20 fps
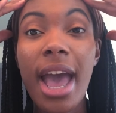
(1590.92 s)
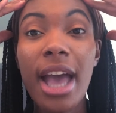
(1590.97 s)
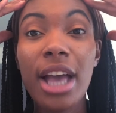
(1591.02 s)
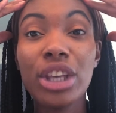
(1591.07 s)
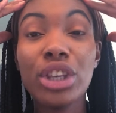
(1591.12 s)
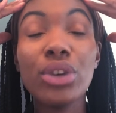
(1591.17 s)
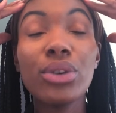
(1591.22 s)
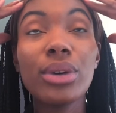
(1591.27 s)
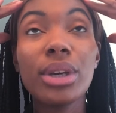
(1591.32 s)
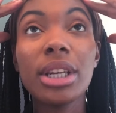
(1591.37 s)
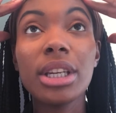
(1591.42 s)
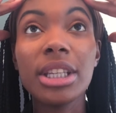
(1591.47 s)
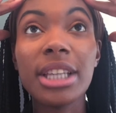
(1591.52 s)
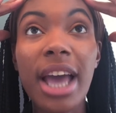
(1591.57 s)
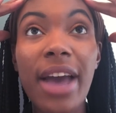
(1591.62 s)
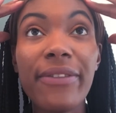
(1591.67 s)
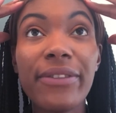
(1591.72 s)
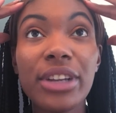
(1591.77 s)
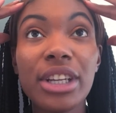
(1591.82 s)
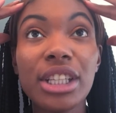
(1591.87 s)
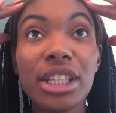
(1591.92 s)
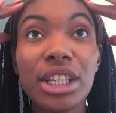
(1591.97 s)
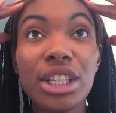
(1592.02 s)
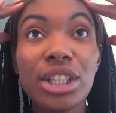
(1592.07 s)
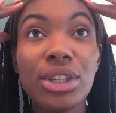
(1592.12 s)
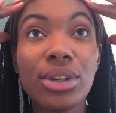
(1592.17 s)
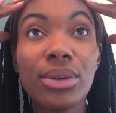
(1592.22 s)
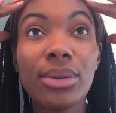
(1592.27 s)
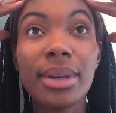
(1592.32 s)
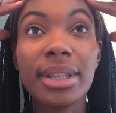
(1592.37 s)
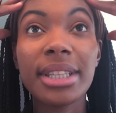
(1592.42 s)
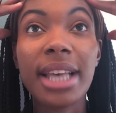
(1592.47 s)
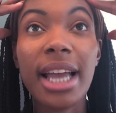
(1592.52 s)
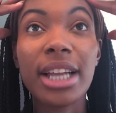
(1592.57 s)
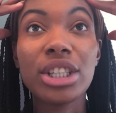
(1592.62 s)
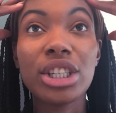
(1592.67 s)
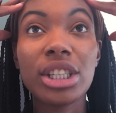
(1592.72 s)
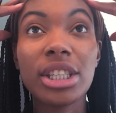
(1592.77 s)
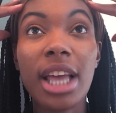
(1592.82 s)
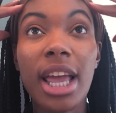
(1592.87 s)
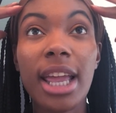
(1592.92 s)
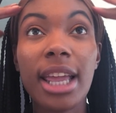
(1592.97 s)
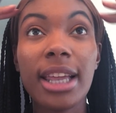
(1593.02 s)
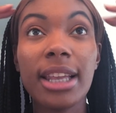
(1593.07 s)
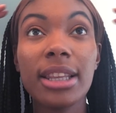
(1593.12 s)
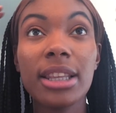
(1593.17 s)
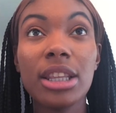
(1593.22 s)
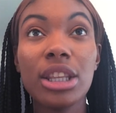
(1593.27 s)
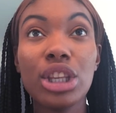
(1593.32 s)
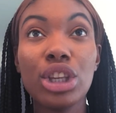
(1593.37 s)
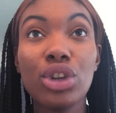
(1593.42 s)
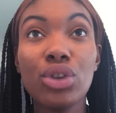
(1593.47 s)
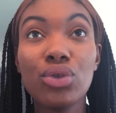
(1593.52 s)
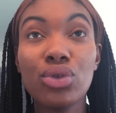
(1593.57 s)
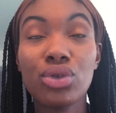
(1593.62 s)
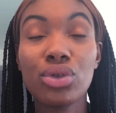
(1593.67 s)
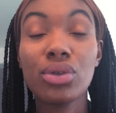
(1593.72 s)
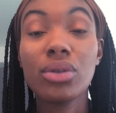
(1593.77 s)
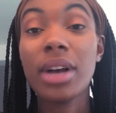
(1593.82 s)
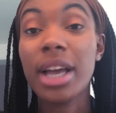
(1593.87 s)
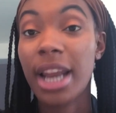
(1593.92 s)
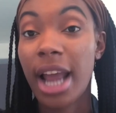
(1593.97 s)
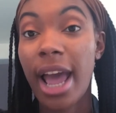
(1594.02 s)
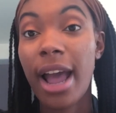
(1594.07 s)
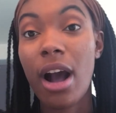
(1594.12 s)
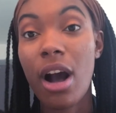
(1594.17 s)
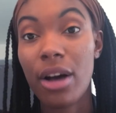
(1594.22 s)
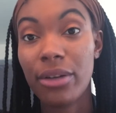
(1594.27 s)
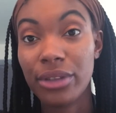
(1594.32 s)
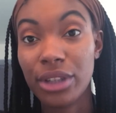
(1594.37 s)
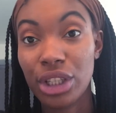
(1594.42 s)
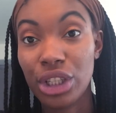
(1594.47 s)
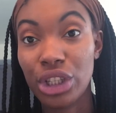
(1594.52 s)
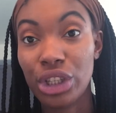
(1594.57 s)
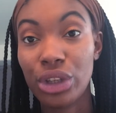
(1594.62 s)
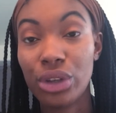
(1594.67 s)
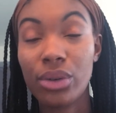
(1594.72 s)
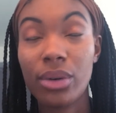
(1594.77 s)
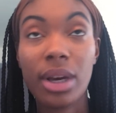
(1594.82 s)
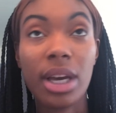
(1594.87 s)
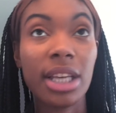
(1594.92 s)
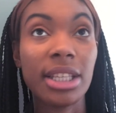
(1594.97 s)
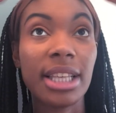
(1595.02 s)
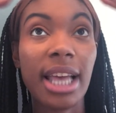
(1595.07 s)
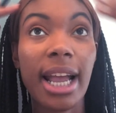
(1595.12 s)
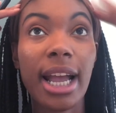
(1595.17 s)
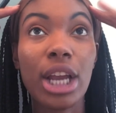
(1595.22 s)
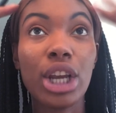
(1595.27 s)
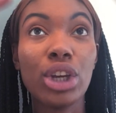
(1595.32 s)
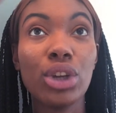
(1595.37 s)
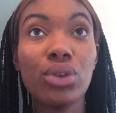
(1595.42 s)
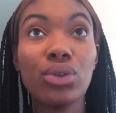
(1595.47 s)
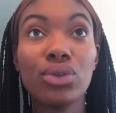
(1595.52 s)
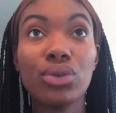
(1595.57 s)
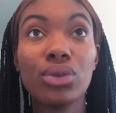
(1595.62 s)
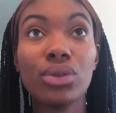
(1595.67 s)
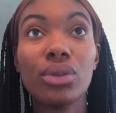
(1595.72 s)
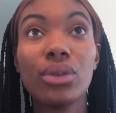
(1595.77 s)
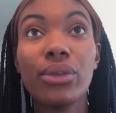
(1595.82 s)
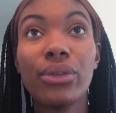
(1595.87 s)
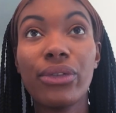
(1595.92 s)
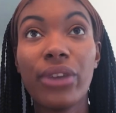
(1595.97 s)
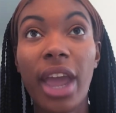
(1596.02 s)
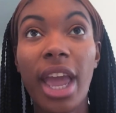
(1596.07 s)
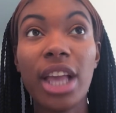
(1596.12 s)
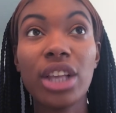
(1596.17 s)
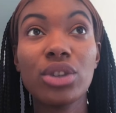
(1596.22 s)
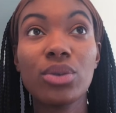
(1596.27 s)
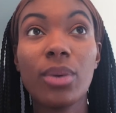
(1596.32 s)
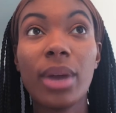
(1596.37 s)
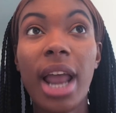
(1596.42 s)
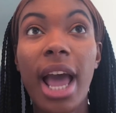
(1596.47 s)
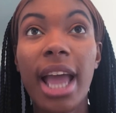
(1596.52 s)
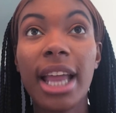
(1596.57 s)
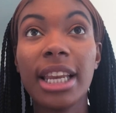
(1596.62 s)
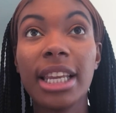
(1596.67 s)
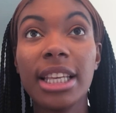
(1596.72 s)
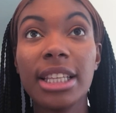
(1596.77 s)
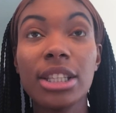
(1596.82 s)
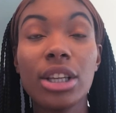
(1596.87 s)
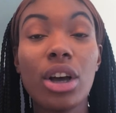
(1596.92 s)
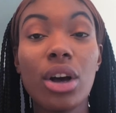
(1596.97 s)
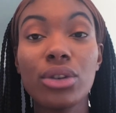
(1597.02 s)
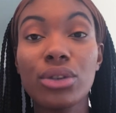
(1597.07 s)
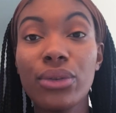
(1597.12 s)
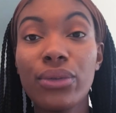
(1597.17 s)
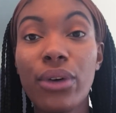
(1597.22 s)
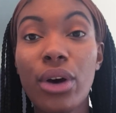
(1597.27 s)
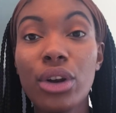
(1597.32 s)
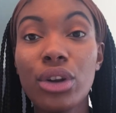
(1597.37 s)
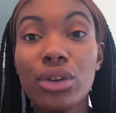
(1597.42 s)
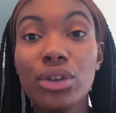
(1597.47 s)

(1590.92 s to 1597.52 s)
You can definitely do as like just a neutral, and I often do as like a neutral face when I need to go to photo